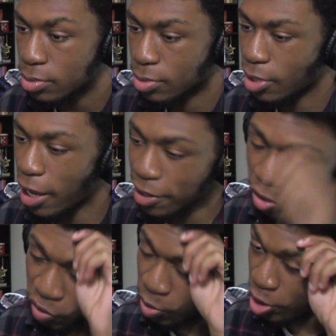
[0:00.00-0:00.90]

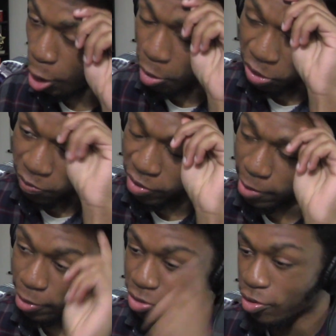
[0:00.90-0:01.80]
Akito's putting all the
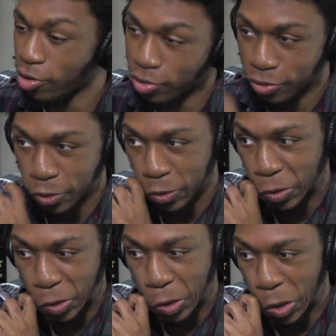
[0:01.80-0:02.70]
blame on Tohru.
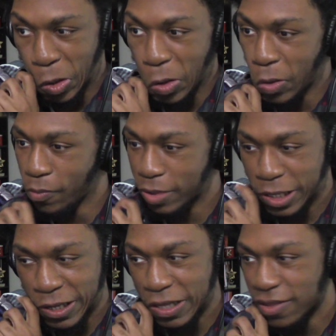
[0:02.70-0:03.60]

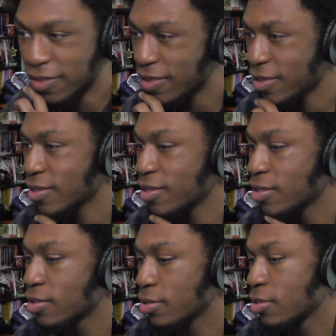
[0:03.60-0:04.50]
Because
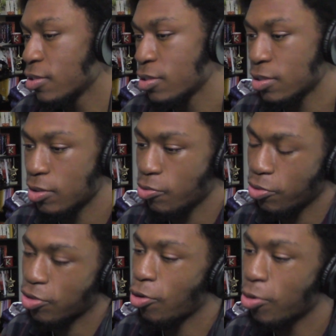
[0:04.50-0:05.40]

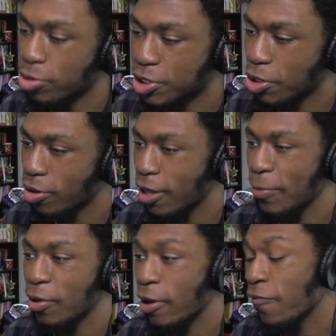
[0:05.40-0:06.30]
when Tohru showed
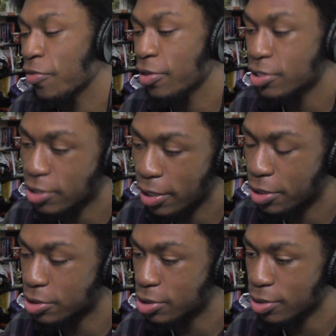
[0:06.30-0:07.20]
up, yo, everything
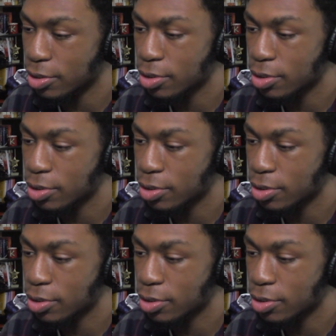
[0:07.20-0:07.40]
changed.